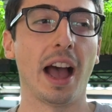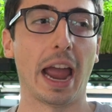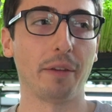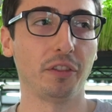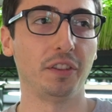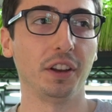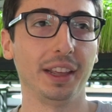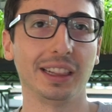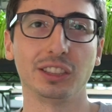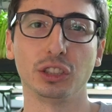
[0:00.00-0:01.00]
I have a
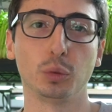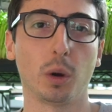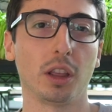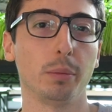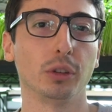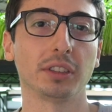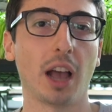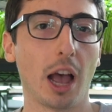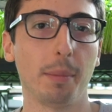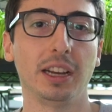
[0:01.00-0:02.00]
feeling this is one of the most
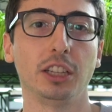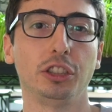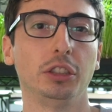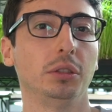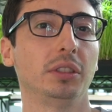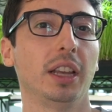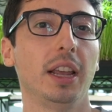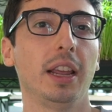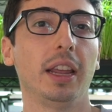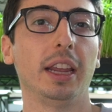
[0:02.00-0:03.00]
common issues
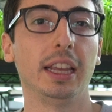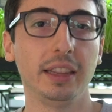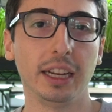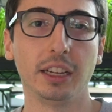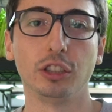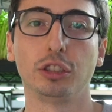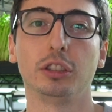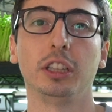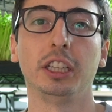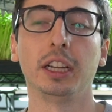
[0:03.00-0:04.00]
in the
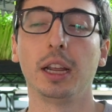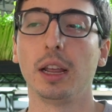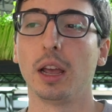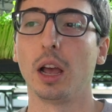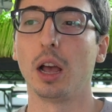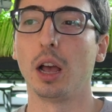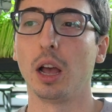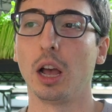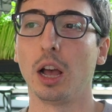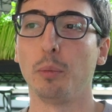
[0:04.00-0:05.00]
industry
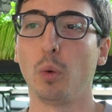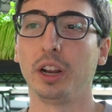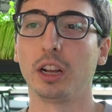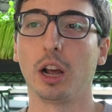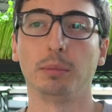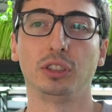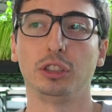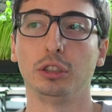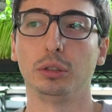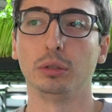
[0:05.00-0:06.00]
um, when it comes
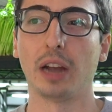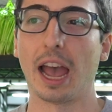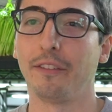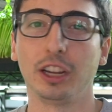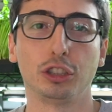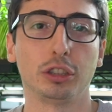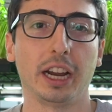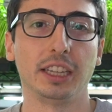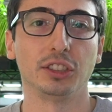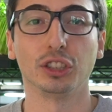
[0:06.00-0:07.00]
to having a
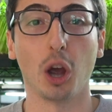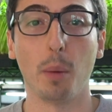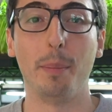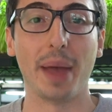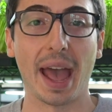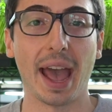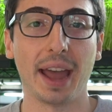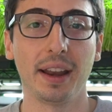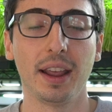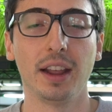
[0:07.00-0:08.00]
tray just go
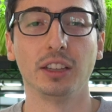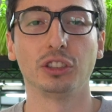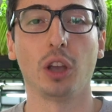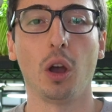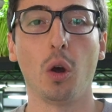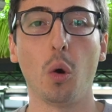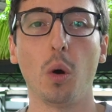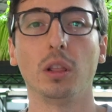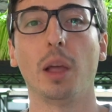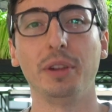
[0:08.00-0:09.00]
bad.
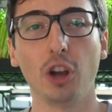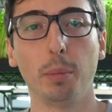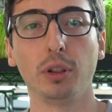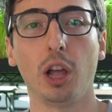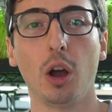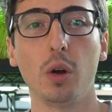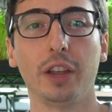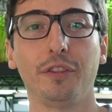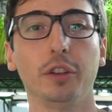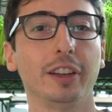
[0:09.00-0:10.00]
So let me know below
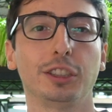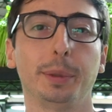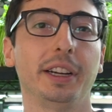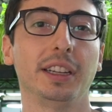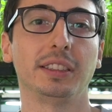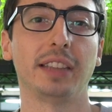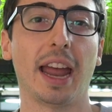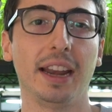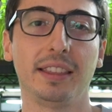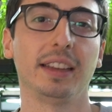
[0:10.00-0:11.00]
if you've experienced
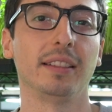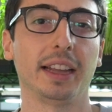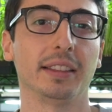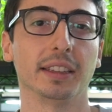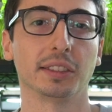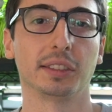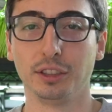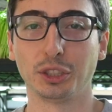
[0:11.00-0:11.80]
anything like this.